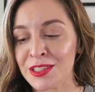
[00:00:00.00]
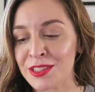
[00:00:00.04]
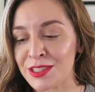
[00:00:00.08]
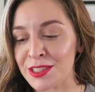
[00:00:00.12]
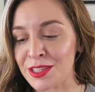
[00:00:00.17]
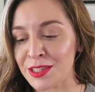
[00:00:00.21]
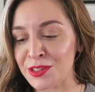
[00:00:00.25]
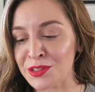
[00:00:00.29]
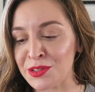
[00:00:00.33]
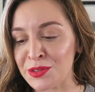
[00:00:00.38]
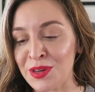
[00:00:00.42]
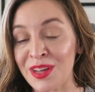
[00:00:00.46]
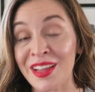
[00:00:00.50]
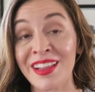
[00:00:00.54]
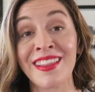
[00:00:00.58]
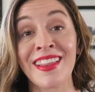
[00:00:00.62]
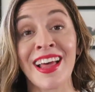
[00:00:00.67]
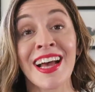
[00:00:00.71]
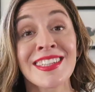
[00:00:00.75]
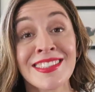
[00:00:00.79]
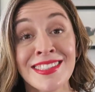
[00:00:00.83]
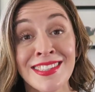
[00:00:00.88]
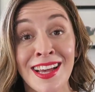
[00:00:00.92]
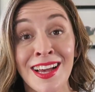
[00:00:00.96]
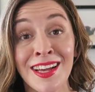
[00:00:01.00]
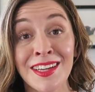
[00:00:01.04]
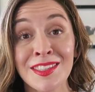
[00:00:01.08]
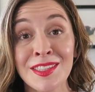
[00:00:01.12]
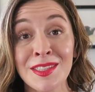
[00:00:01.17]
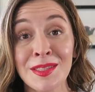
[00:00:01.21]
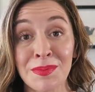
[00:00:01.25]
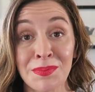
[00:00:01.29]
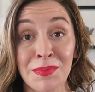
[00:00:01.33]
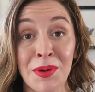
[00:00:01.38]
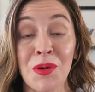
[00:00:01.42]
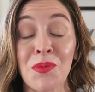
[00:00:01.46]
So that
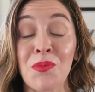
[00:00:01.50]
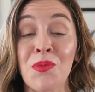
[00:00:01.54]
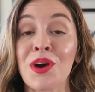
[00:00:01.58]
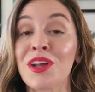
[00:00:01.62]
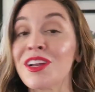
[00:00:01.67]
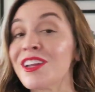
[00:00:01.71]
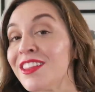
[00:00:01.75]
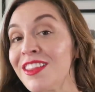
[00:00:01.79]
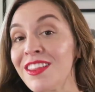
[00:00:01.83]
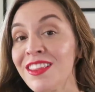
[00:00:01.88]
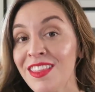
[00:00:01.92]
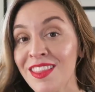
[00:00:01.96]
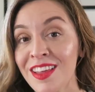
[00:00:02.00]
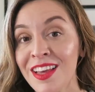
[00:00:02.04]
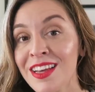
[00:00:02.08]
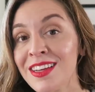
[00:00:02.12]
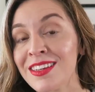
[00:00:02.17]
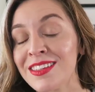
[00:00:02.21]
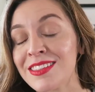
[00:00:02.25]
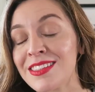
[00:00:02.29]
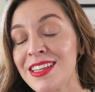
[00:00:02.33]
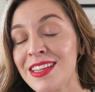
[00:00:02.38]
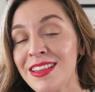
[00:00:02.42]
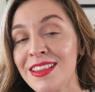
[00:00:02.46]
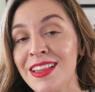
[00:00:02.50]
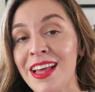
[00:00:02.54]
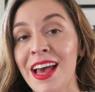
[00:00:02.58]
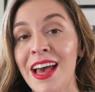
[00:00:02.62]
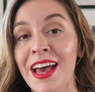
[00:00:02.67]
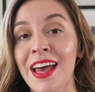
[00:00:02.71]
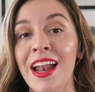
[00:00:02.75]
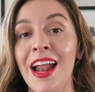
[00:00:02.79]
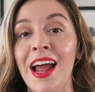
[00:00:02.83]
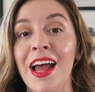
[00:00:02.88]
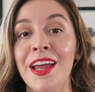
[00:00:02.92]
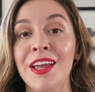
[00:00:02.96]
sucks, but one of the things
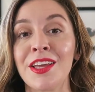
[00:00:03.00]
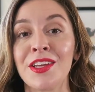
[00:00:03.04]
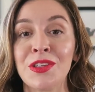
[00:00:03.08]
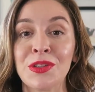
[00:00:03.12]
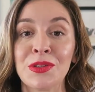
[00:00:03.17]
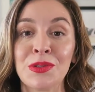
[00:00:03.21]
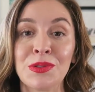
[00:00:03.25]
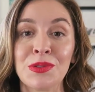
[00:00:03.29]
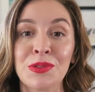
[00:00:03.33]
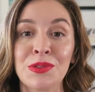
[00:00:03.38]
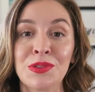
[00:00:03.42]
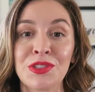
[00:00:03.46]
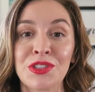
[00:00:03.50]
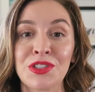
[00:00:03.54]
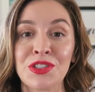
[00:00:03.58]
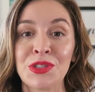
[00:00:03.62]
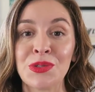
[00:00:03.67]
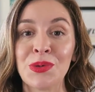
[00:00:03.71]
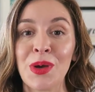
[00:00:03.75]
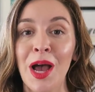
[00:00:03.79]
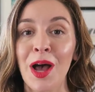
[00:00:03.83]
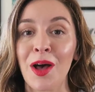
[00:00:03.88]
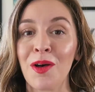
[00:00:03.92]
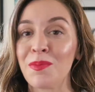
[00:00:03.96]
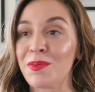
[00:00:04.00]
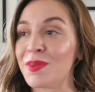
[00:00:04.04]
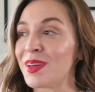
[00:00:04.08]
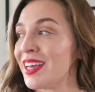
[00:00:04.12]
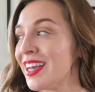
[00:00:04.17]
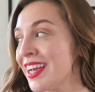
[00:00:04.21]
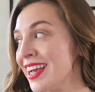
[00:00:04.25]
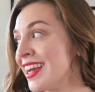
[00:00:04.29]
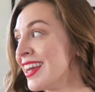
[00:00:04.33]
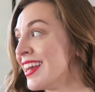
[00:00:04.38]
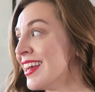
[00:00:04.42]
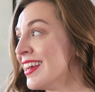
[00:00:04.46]
that I use to help
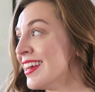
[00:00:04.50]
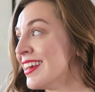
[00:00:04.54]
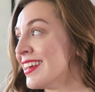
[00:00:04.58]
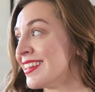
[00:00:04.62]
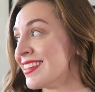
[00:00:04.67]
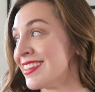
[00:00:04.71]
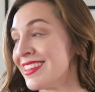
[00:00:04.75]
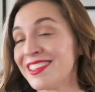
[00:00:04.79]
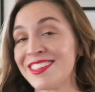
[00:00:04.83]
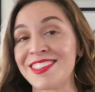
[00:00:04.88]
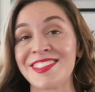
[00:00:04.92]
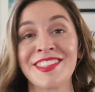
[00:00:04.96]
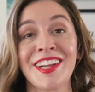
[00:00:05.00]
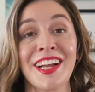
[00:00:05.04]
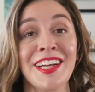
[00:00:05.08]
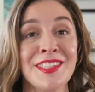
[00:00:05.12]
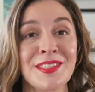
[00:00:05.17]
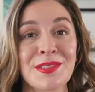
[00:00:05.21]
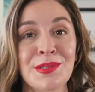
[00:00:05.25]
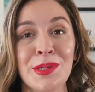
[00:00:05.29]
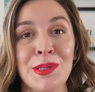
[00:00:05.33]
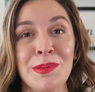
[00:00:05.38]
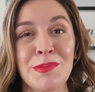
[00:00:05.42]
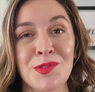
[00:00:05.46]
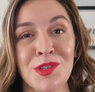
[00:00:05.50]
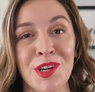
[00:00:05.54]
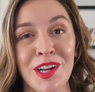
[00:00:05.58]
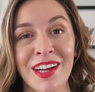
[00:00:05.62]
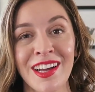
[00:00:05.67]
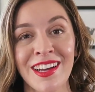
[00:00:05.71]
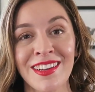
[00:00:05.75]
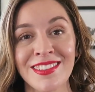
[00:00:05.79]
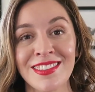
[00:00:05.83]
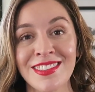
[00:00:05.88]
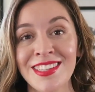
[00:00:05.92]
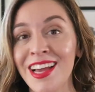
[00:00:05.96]
me, there's an ice cream
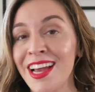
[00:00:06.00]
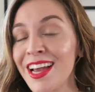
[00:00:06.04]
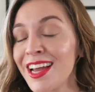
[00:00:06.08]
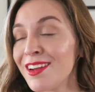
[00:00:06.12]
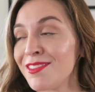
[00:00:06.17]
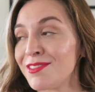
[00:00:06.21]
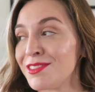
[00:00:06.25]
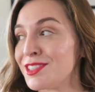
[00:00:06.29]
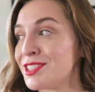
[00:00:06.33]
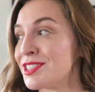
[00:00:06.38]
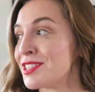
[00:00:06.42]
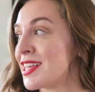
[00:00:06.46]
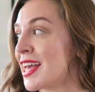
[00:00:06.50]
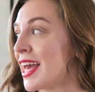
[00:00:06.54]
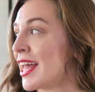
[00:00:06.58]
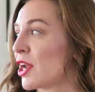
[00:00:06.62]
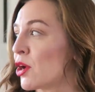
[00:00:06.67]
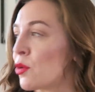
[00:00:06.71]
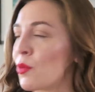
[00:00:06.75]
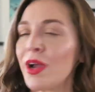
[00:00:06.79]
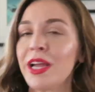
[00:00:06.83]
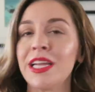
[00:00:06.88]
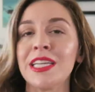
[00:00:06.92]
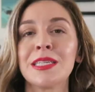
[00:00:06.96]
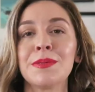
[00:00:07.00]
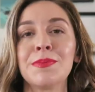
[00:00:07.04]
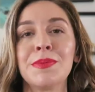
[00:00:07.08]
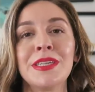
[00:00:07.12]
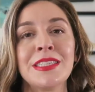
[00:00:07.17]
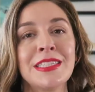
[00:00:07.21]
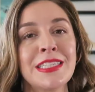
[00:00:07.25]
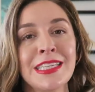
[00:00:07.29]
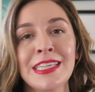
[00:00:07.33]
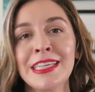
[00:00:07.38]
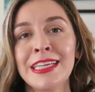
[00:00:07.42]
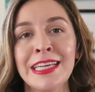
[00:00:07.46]
truck outside, which is kind of quaint,
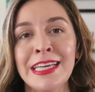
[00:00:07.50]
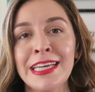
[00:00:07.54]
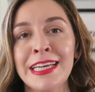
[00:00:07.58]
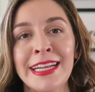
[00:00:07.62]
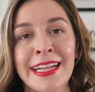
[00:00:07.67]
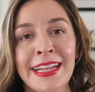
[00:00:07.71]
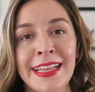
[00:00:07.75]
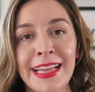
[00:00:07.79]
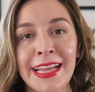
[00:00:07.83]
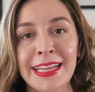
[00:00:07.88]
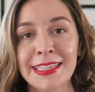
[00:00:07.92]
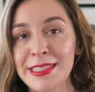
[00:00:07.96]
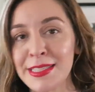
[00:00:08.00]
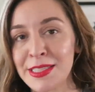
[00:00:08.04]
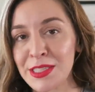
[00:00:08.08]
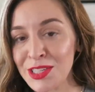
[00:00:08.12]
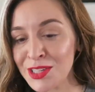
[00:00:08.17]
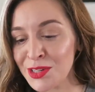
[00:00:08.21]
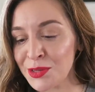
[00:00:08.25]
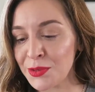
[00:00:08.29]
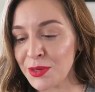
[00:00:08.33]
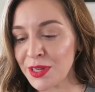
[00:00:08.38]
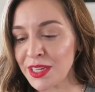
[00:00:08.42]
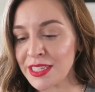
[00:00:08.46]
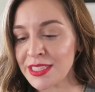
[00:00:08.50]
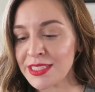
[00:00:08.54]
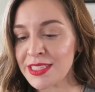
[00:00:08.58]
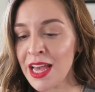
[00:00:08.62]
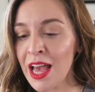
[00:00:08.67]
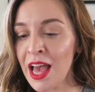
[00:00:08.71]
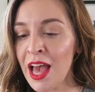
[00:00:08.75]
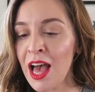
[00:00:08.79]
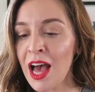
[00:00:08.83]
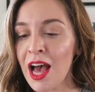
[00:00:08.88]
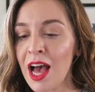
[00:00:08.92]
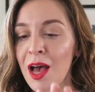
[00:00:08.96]
but that's the
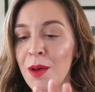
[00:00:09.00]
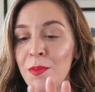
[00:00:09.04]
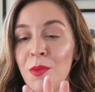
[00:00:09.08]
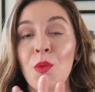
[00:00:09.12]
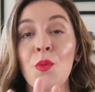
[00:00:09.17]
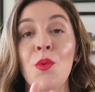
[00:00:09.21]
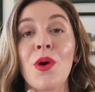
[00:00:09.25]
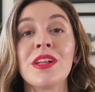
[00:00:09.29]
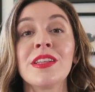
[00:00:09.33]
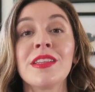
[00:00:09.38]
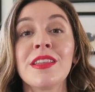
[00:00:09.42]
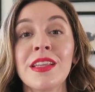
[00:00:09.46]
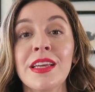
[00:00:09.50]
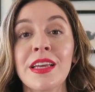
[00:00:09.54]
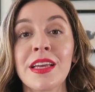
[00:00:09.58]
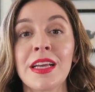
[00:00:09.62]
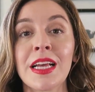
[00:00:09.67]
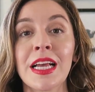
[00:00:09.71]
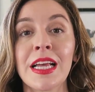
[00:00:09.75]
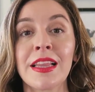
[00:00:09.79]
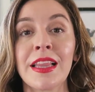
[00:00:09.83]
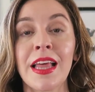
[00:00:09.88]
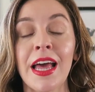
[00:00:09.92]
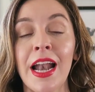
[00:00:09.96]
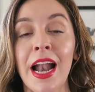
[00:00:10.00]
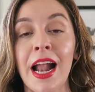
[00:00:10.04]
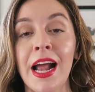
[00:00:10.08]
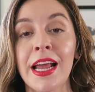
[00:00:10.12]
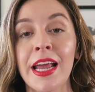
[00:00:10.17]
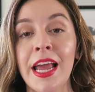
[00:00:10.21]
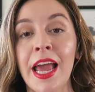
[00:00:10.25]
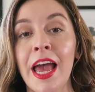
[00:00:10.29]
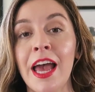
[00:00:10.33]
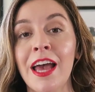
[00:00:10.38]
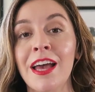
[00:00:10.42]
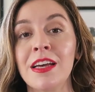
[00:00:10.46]
noise. Uh, but one thing that
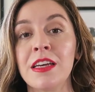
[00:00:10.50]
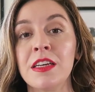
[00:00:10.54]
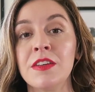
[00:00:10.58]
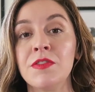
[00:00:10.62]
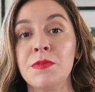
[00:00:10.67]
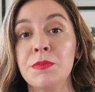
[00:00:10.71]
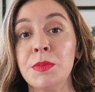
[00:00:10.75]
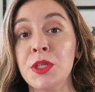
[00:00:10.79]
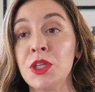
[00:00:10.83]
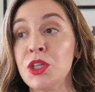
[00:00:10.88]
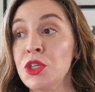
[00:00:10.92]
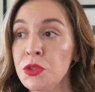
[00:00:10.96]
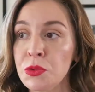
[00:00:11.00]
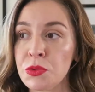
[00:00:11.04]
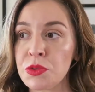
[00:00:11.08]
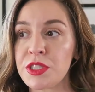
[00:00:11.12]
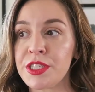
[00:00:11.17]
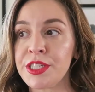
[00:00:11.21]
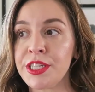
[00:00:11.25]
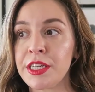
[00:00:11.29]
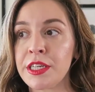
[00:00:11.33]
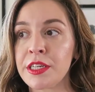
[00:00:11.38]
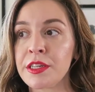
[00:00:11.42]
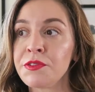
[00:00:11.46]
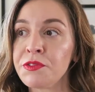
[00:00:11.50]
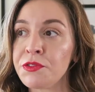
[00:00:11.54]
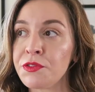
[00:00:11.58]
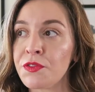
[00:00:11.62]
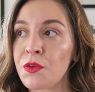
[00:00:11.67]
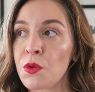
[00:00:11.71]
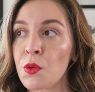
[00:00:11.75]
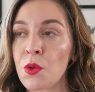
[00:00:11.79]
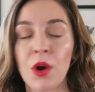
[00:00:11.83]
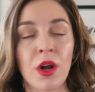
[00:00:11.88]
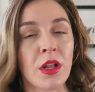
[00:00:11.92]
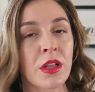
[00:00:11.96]
I have been using
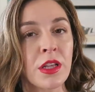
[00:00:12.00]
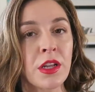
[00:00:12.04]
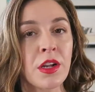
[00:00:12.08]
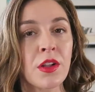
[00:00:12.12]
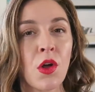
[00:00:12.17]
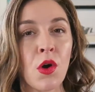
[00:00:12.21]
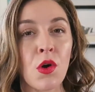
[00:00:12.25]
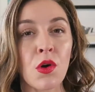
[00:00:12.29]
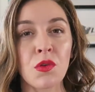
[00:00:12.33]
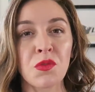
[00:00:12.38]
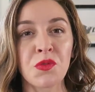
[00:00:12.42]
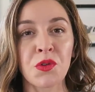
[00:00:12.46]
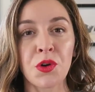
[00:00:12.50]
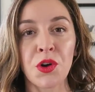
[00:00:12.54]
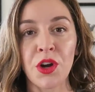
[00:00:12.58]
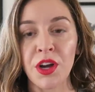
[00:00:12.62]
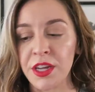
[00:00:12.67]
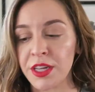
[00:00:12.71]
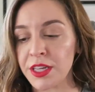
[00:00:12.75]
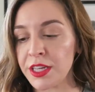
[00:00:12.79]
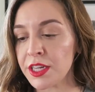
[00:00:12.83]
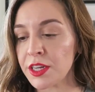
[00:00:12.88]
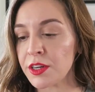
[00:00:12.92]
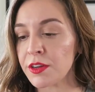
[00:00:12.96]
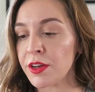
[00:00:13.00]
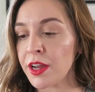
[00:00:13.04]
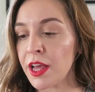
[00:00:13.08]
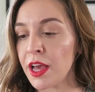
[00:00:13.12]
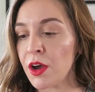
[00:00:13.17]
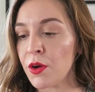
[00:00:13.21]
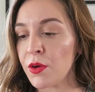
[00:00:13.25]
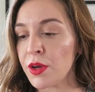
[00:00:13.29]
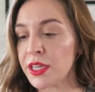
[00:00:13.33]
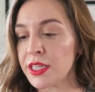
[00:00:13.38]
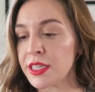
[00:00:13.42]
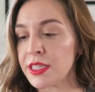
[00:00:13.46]
for a little over a year
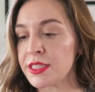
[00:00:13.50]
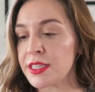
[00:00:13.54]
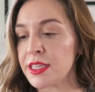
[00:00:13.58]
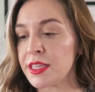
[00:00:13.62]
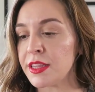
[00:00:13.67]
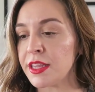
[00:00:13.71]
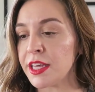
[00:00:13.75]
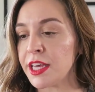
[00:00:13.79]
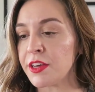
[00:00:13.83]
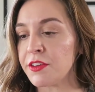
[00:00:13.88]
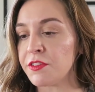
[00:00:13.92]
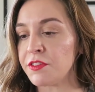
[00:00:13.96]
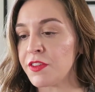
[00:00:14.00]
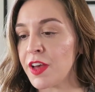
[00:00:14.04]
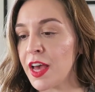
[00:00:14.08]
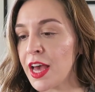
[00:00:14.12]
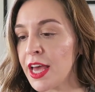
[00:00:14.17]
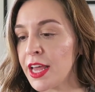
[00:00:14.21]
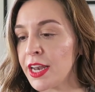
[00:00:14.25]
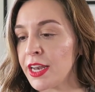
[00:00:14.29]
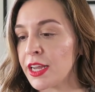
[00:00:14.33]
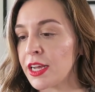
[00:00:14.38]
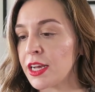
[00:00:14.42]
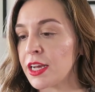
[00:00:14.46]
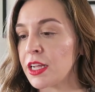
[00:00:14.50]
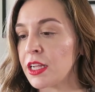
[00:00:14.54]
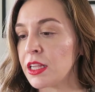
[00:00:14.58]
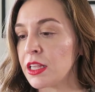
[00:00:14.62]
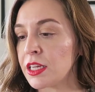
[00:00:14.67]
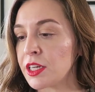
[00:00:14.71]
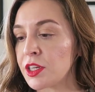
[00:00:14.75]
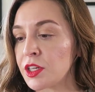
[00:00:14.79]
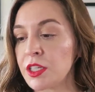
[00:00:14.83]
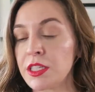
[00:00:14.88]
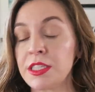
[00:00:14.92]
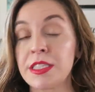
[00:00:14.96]
now is the Avene
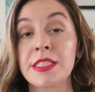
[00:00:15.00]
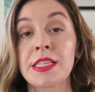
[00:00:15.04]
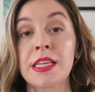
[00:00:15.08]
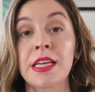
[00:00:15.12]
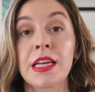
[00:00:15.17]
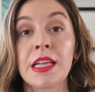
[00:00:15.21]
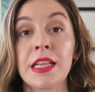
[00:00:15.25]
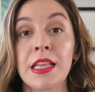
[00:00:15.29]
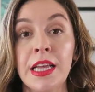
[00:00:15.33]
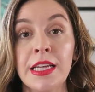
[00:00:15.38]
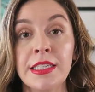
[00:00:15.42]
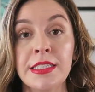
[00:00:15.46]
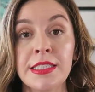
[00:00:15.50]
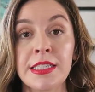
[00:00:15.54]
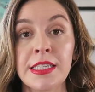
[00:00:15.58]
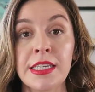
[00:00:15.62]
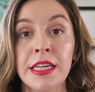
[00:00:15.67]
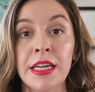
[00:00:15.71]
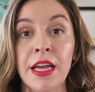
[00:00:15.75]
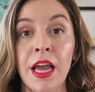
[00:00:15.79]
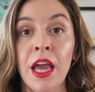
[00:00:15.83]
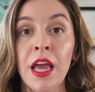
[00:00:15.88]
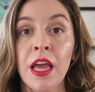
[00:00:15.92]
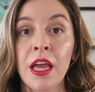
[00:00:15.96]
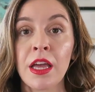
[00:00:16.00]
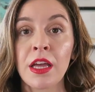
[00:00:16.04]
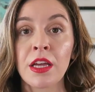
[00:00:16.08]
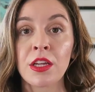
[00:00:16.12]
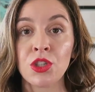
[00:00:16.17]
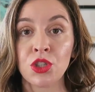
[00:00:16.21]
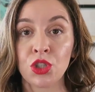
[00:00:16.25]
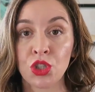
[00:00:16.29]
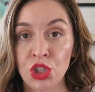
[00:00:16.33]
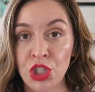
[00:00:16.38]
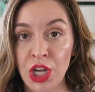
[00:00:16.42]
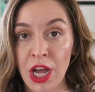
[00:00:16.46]
Cleanance Cleansing
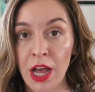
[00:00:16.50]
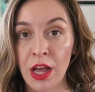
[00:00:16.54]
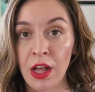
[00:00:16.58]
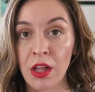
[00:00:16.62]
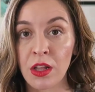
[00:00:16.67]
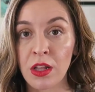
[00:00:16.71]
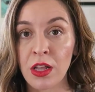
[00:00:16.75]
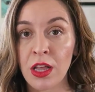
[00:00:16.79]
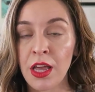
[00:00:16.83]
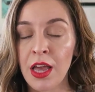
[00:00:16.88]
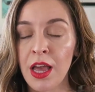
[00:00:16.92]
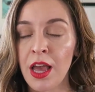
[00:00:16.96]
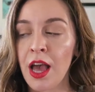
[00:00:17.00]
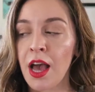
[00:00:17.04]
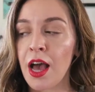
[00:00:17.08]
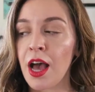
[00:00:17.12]
Gel.